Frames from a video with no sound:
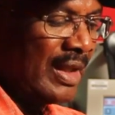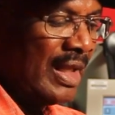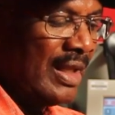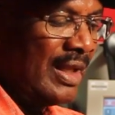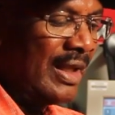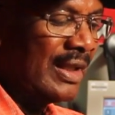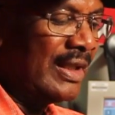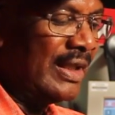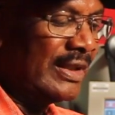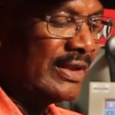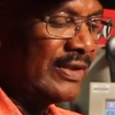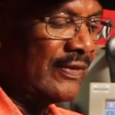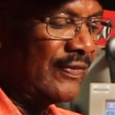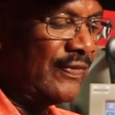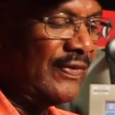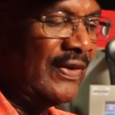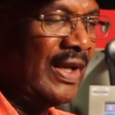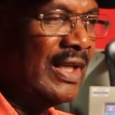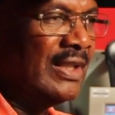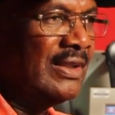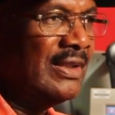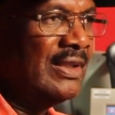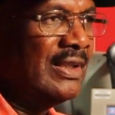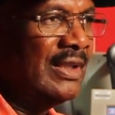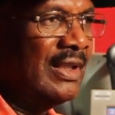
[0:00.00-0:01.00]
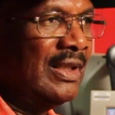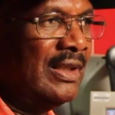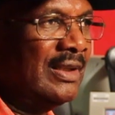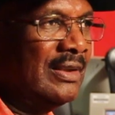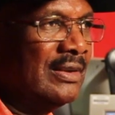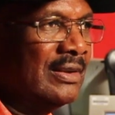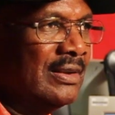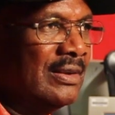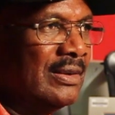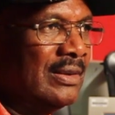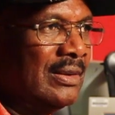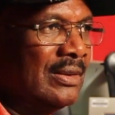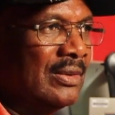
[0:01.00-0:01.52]
I got a friend
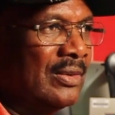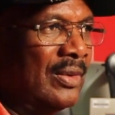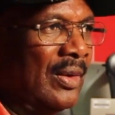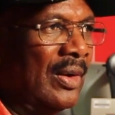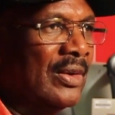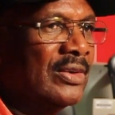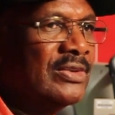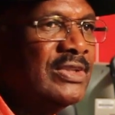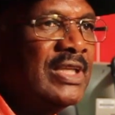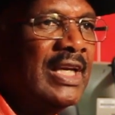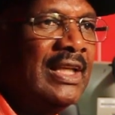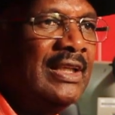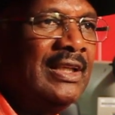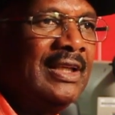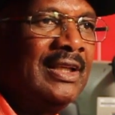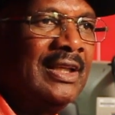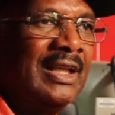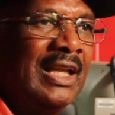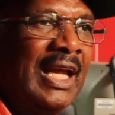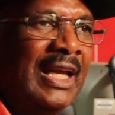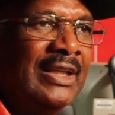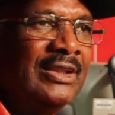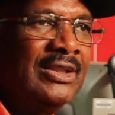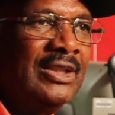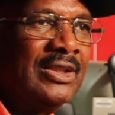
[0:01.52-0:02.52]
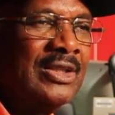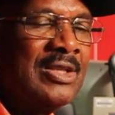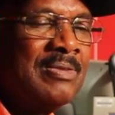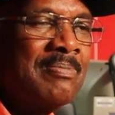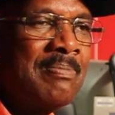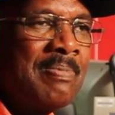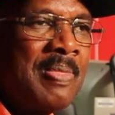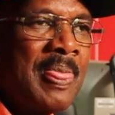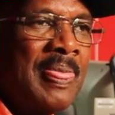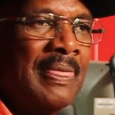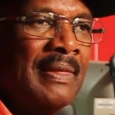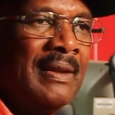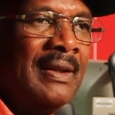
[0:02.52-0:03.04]
in Crouch End in London,
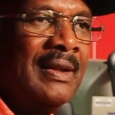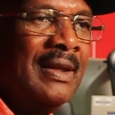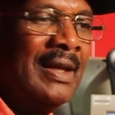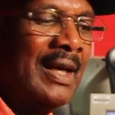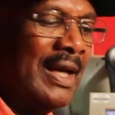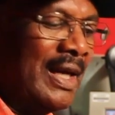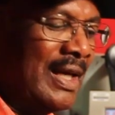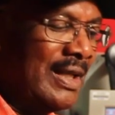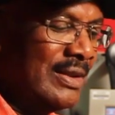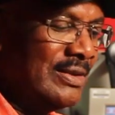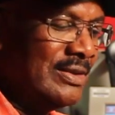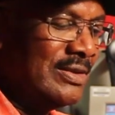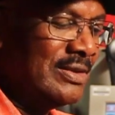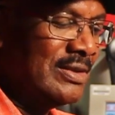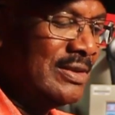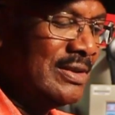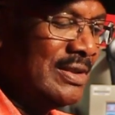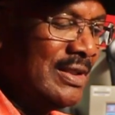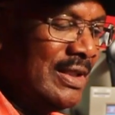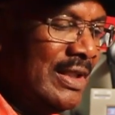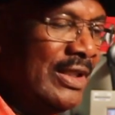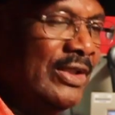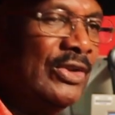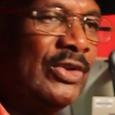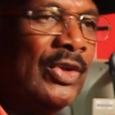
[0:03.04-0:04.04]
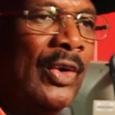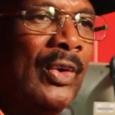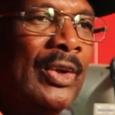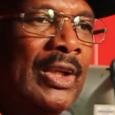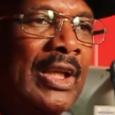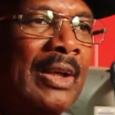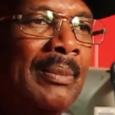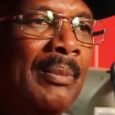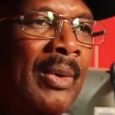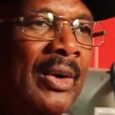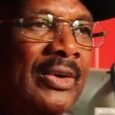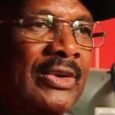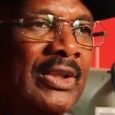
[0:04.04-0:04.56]
and he told her
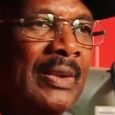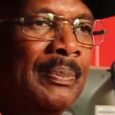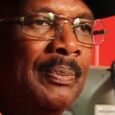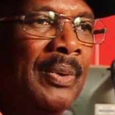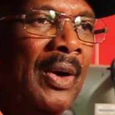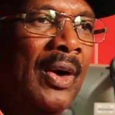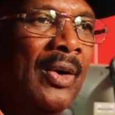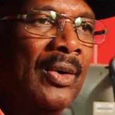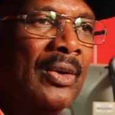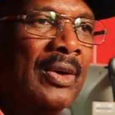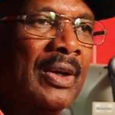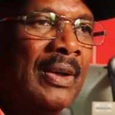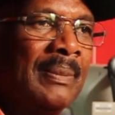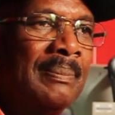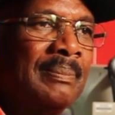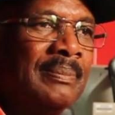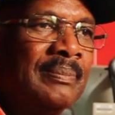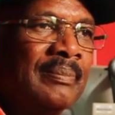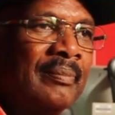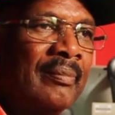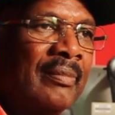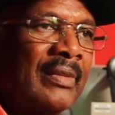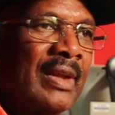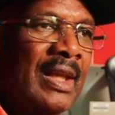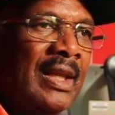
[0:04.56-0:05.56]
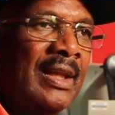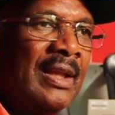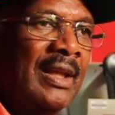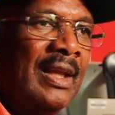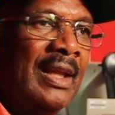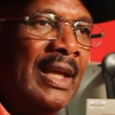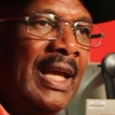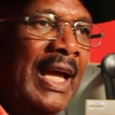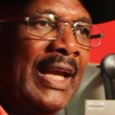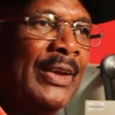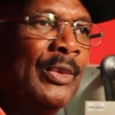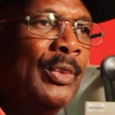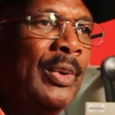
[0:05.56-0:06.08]
about the program.
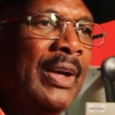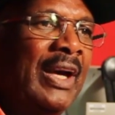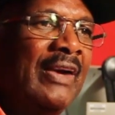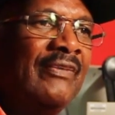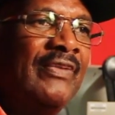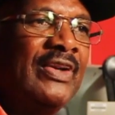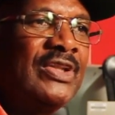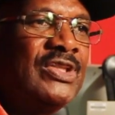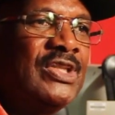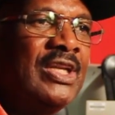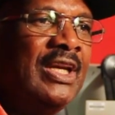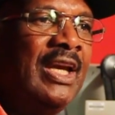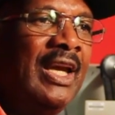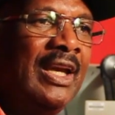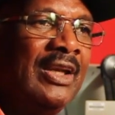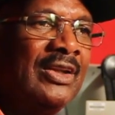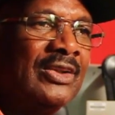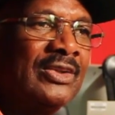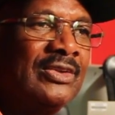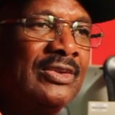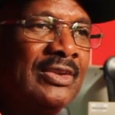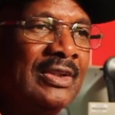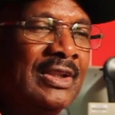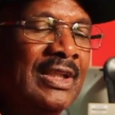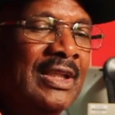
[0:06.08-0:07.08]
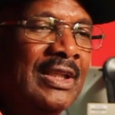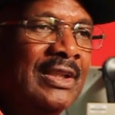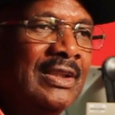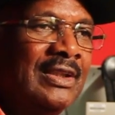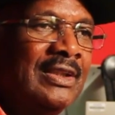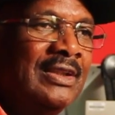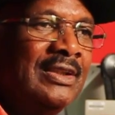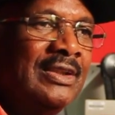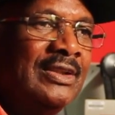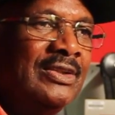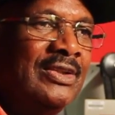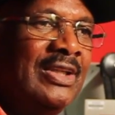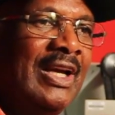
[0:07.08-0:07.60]
And wherever she is,
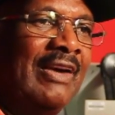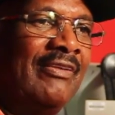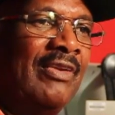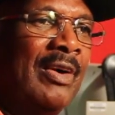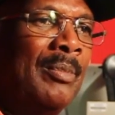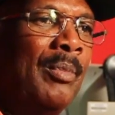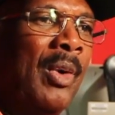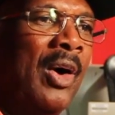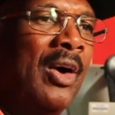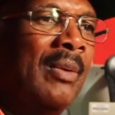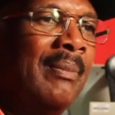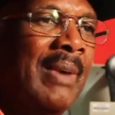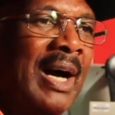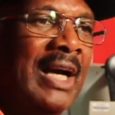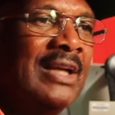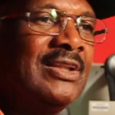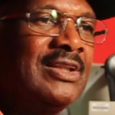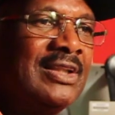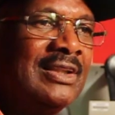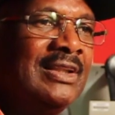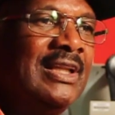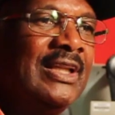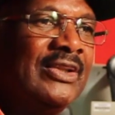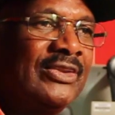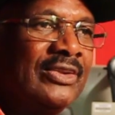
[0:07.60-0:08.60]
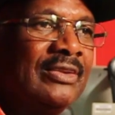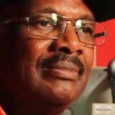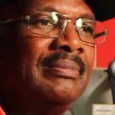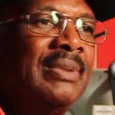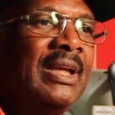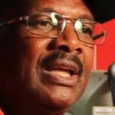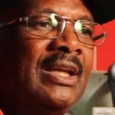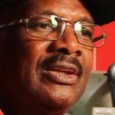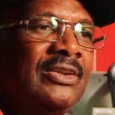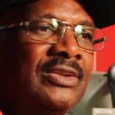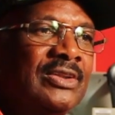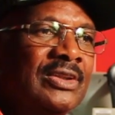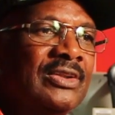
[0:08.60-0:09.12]
she have a mobile, she listens
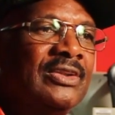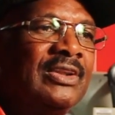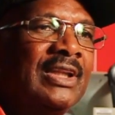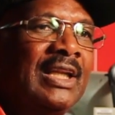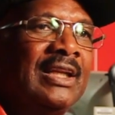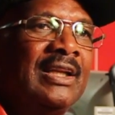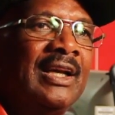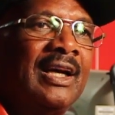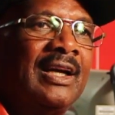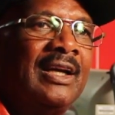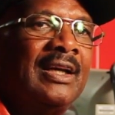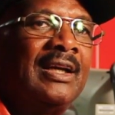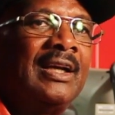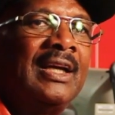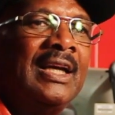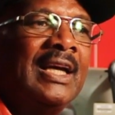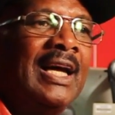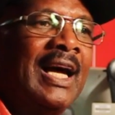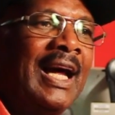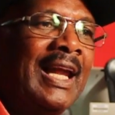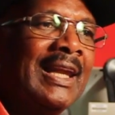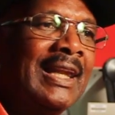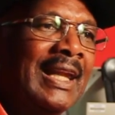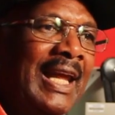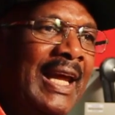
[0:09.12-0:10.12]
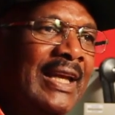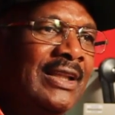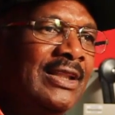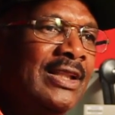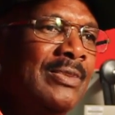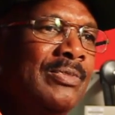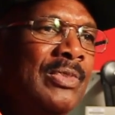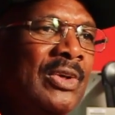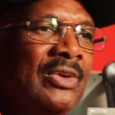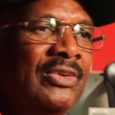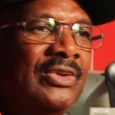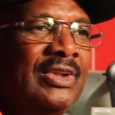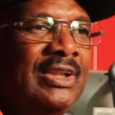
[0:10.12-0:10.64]
because she said, I like the
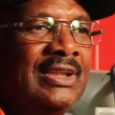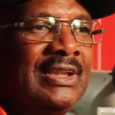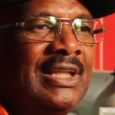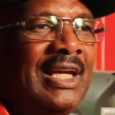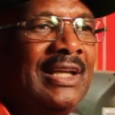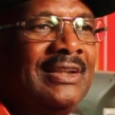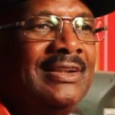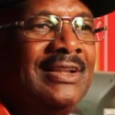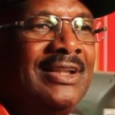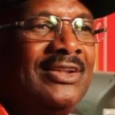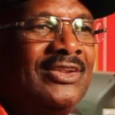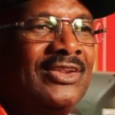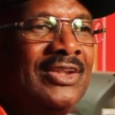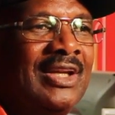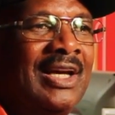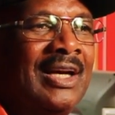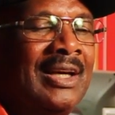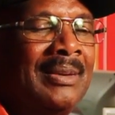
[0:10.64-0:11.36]
music that this